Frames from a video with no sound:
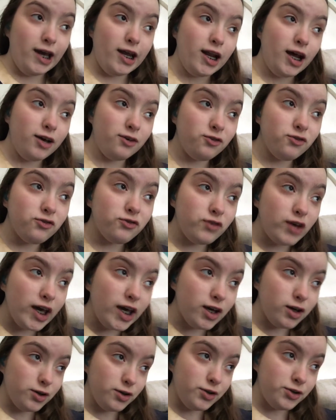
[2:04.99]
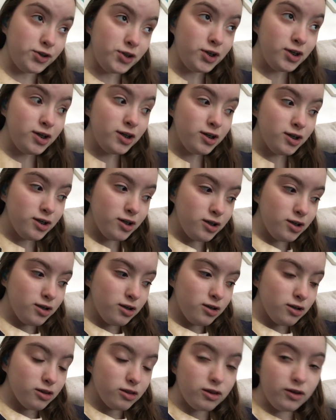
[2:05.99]
and I failed
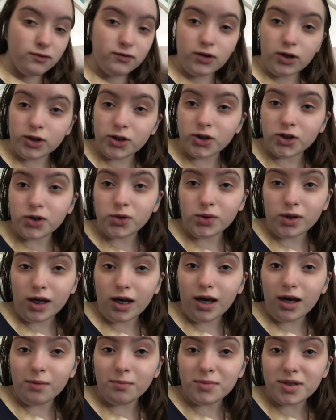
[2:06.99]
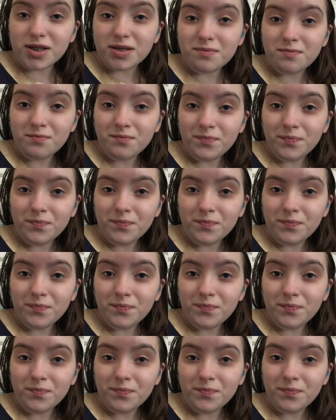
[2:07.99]
the first 2 times.